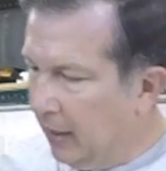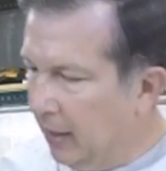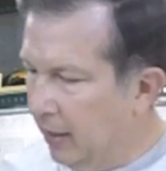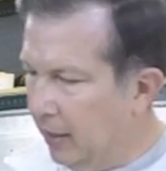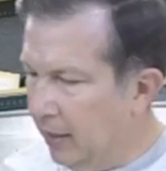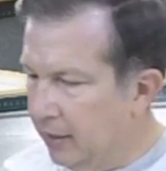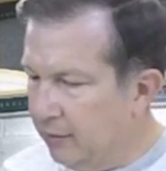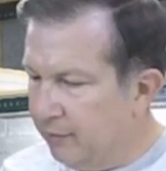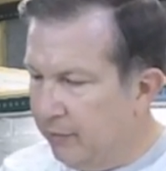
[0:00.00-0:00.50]

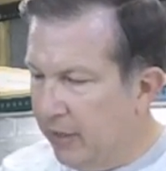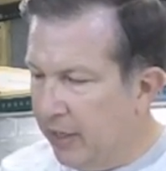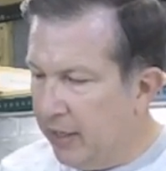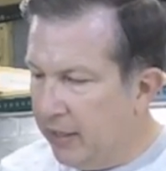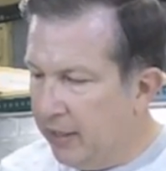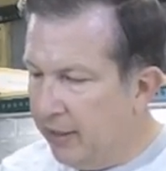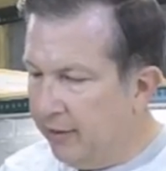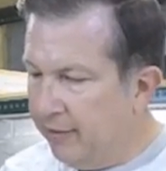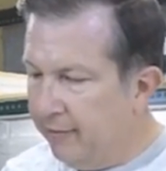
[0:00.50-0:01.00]
It's
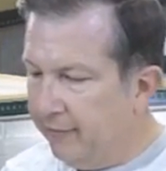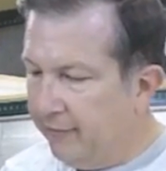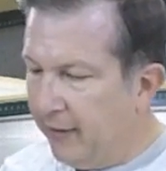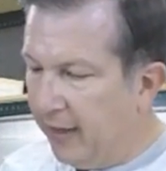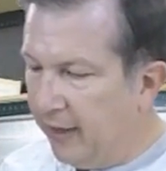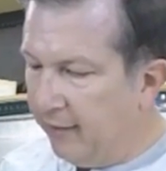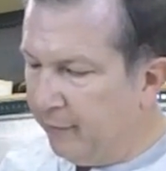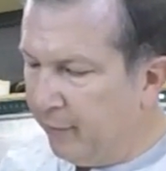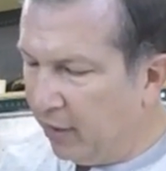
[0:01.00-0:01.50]
made of
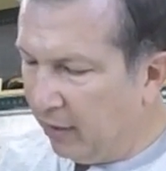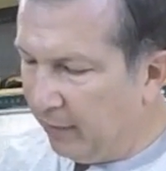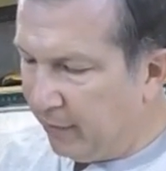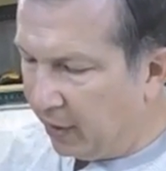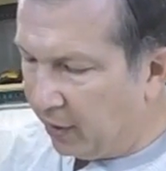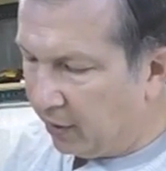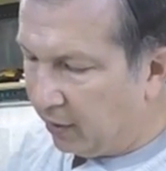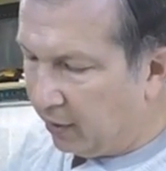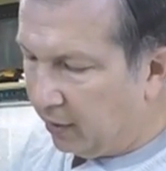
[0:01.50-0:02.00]

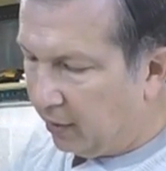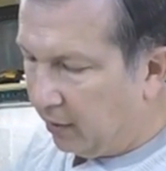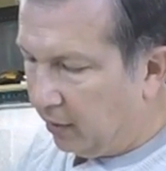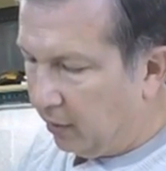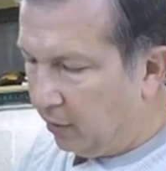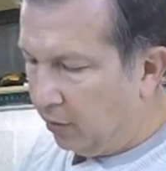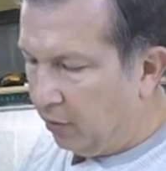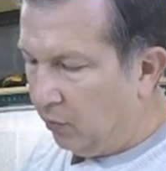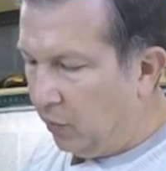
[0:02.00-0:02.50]
5mm
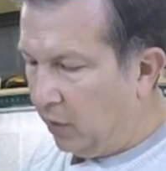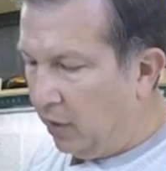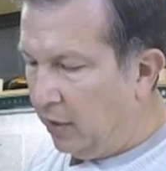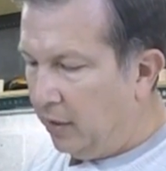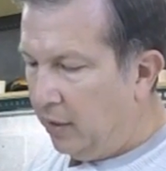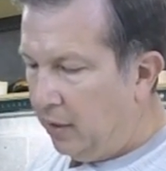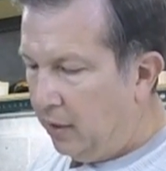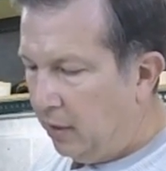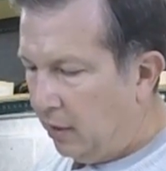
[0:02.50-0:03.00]

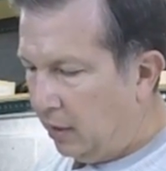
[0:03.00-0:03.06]
Luan.